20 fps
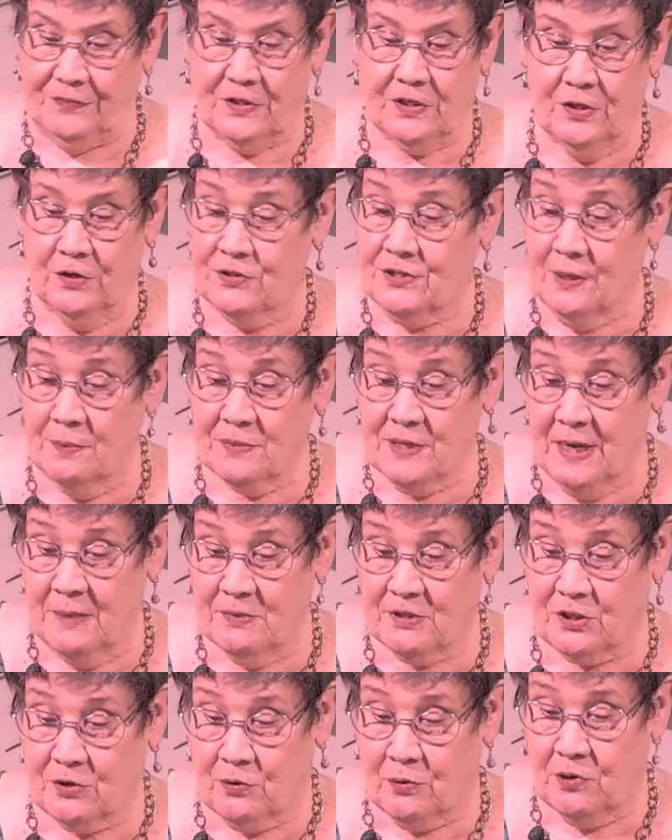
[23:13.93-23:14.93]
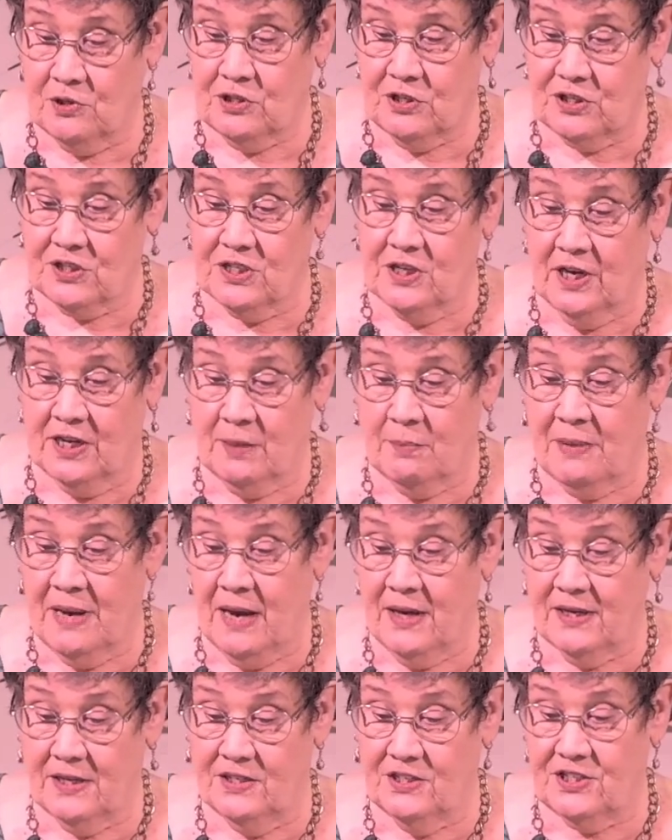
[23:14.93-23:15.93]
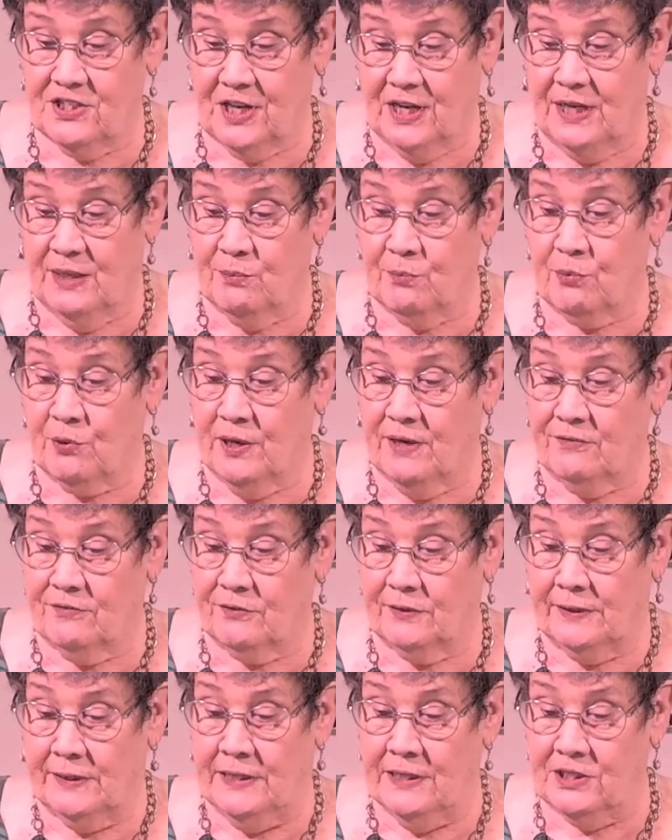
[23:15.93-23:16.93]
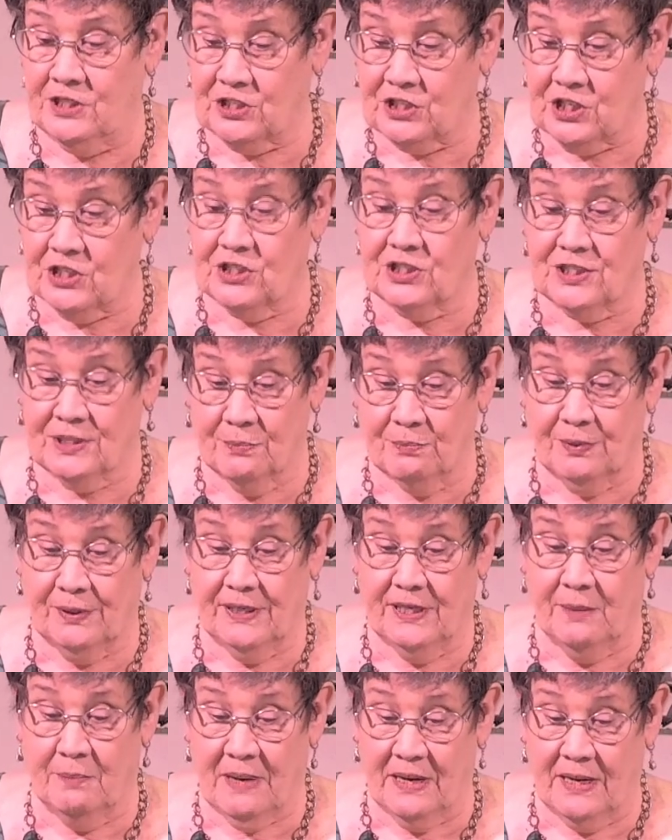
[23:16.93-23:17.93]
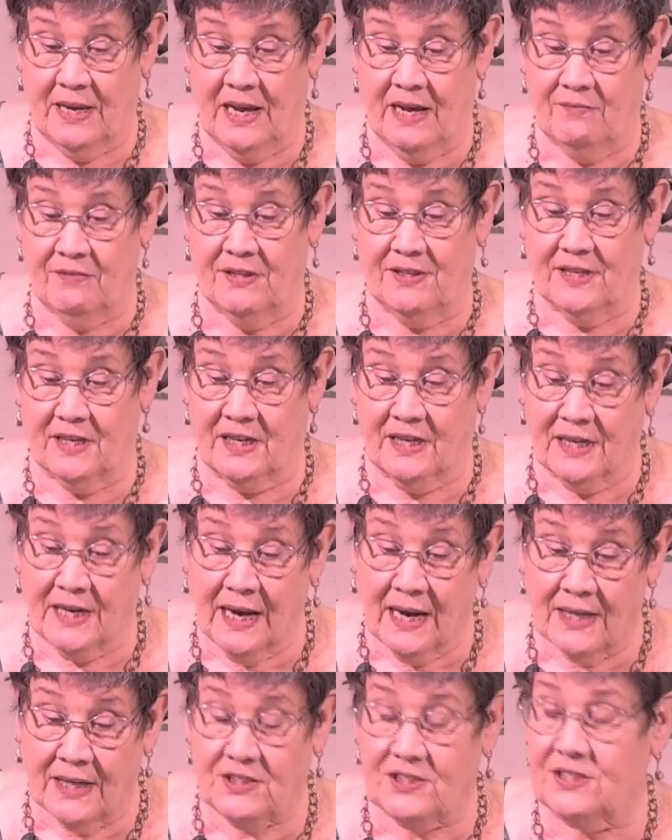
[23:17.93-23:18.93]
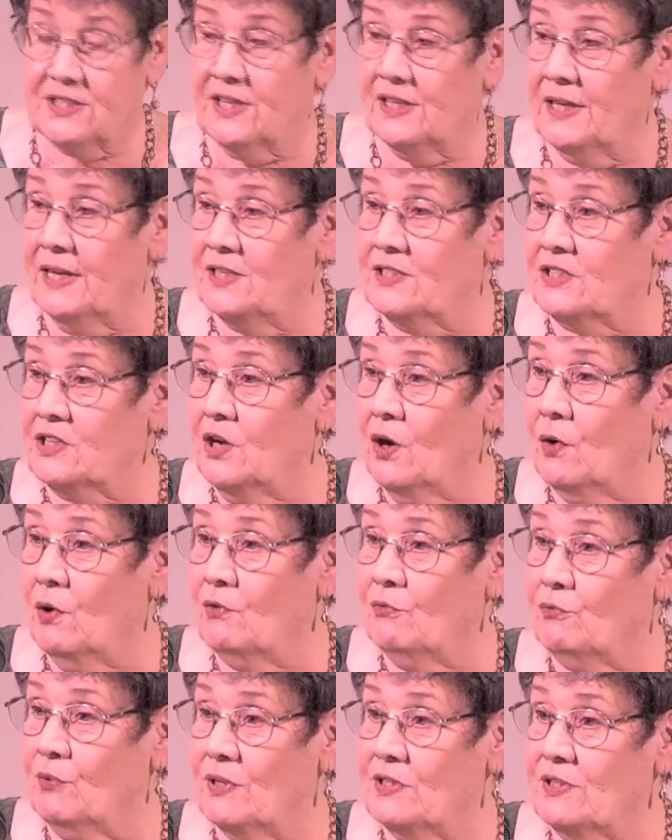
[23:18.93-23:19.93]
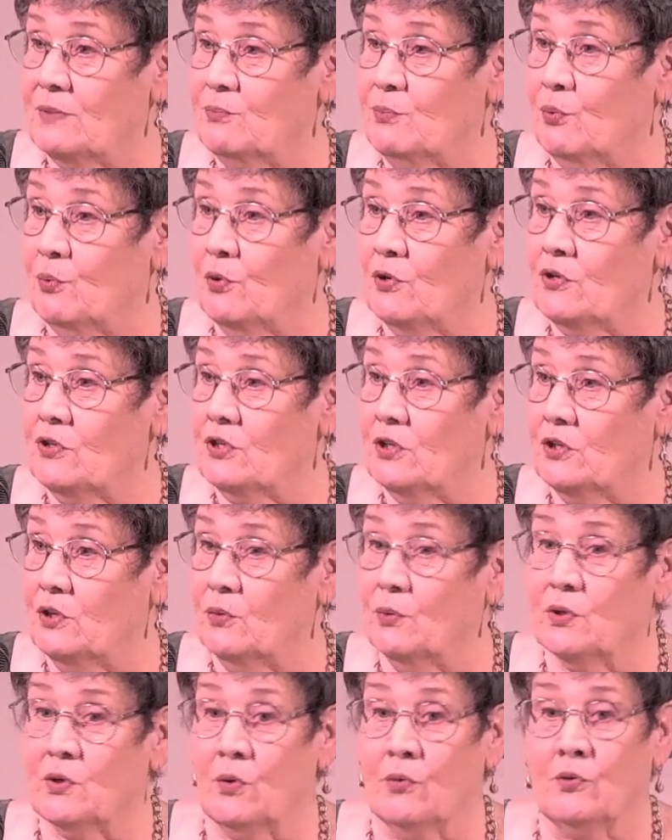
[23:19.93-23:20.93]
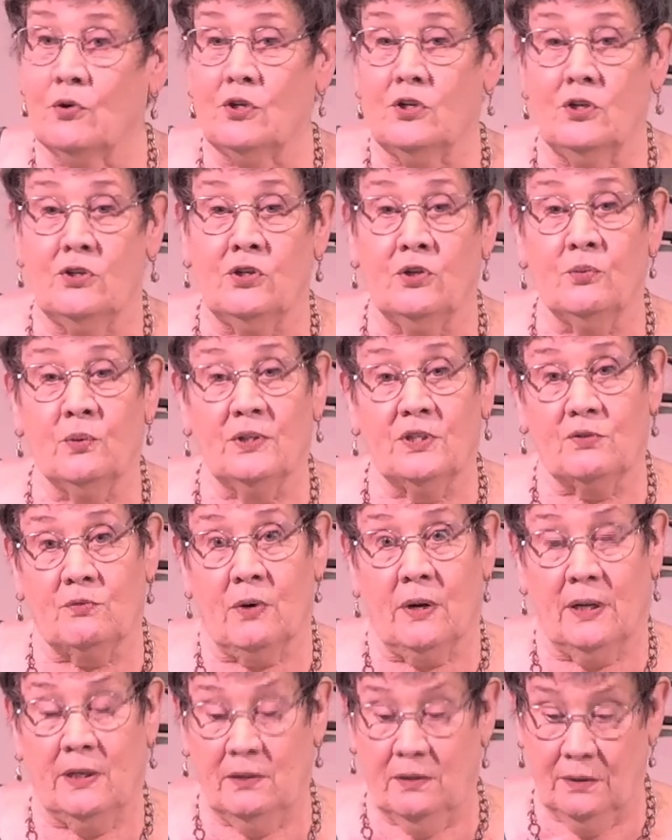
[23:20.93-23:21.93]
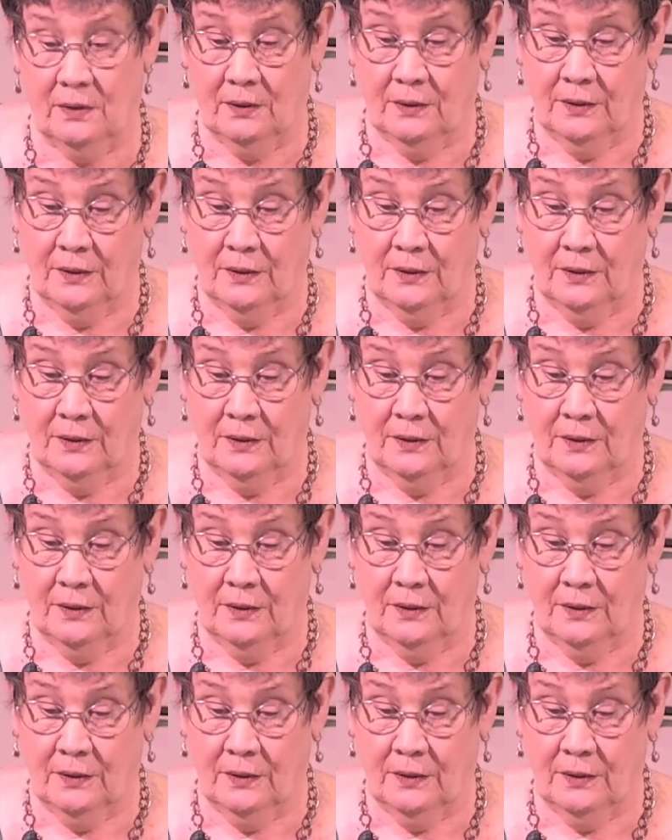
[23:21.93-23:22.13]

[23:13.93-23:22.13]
So sometimes courage is not about insane bravery. It's just simply about having the guts to let go of what's important to you in order to do what's right.